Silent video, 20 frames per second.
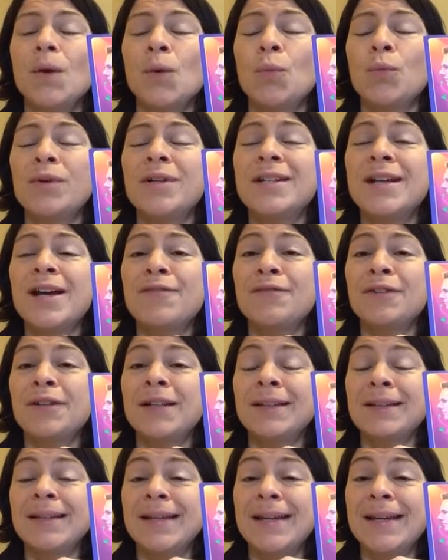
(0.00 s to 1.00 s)
we're
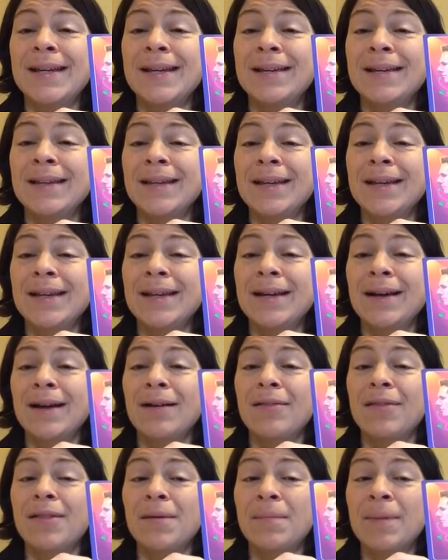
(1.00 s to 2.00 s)
definitely healing
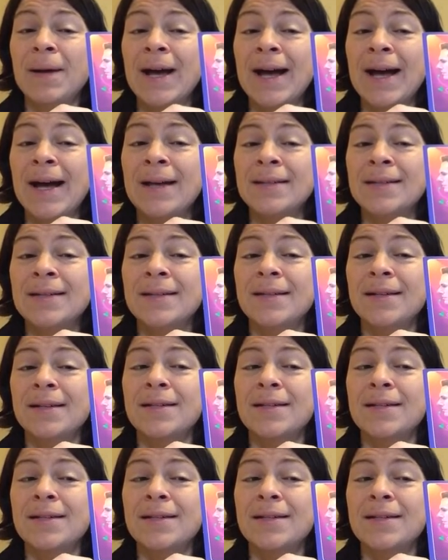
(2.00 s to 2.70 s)
the past